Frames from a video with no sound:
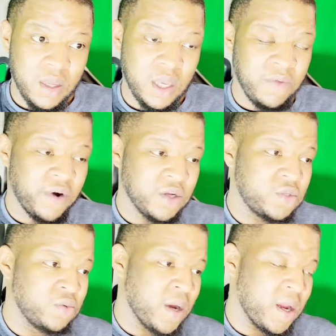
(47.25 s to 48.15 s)
in the first
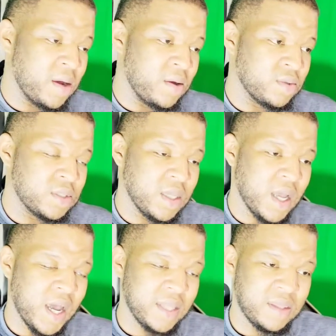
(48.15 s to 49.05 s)
two rounds.
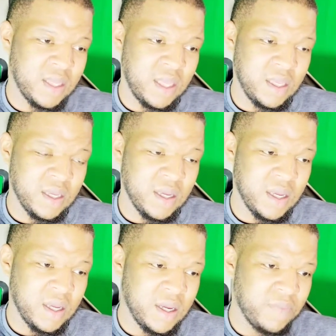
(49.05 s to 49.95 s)
I think
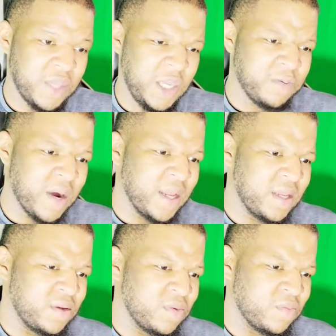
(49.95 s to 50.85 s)
uh, he's
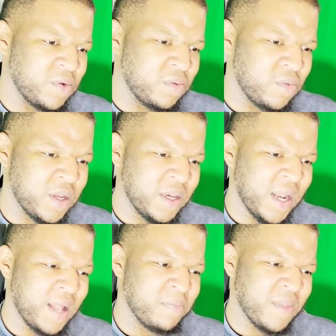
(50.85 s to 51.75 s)
probably the, the one that
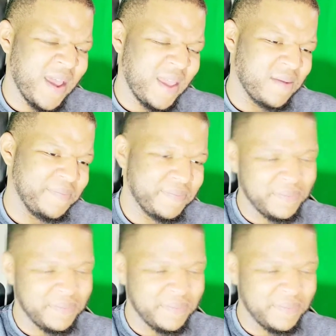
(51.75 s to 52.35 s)
I'm like.